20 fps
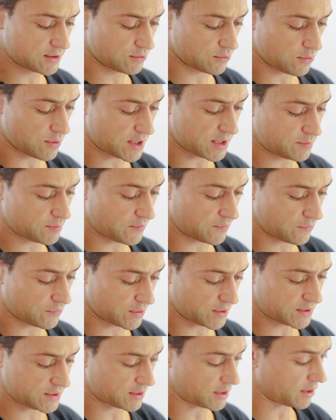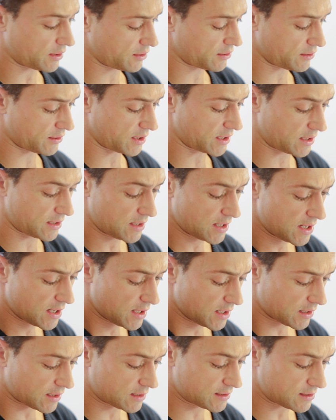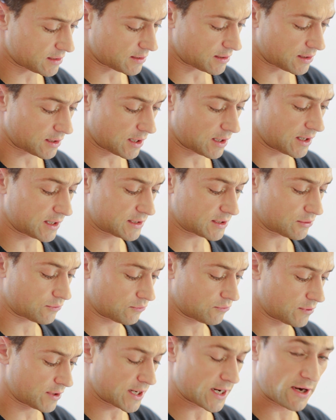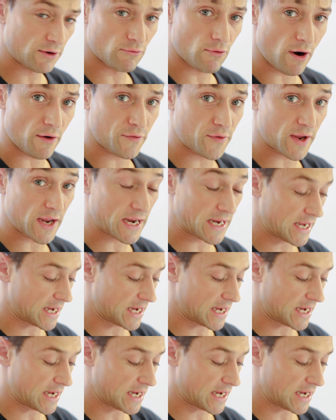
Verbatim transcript: always before you start cooking because I like to really rough it and